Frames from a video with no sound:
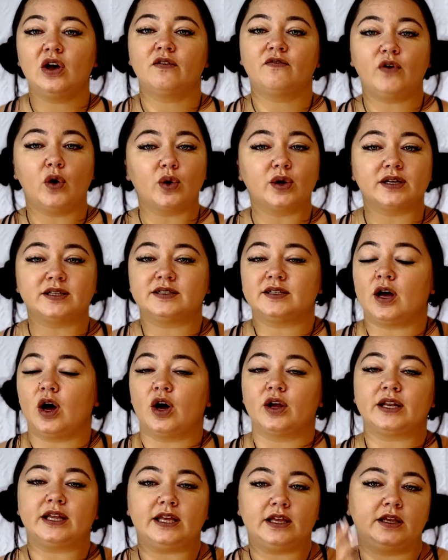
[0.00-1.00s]
Focus
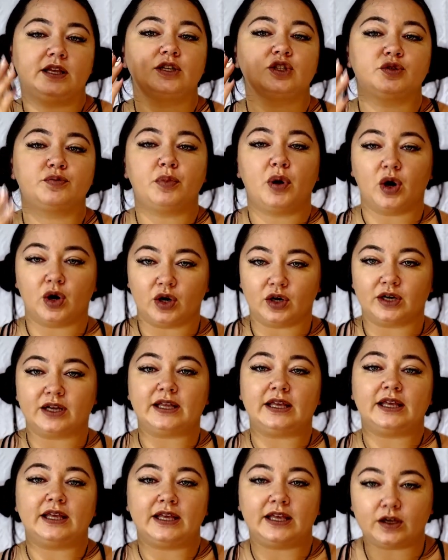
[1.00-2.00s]
on each part
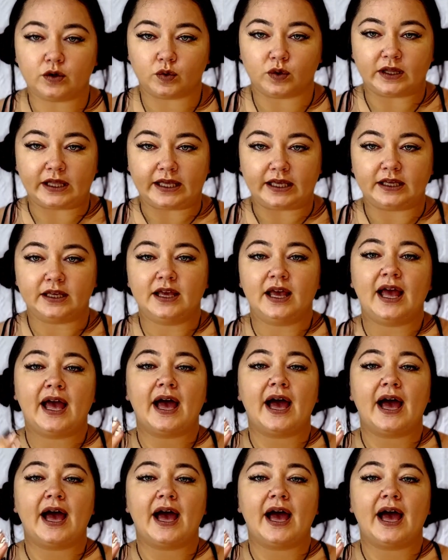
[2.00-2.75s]
equally.